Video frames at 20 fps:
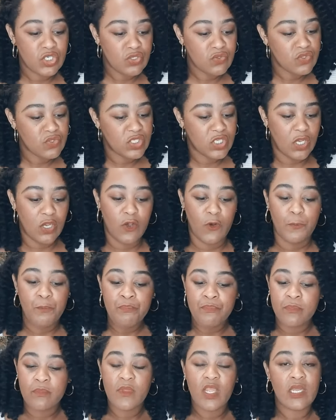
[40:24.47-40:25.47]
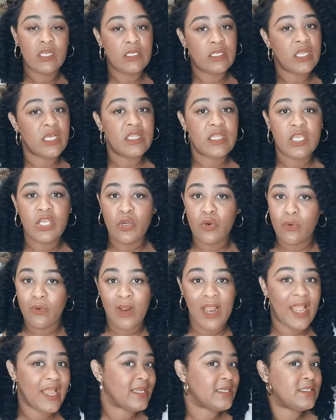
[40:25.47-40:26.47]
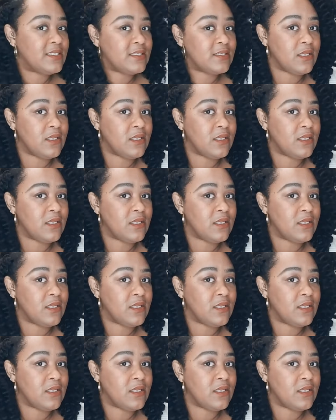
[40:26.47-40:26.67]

So nothing cracks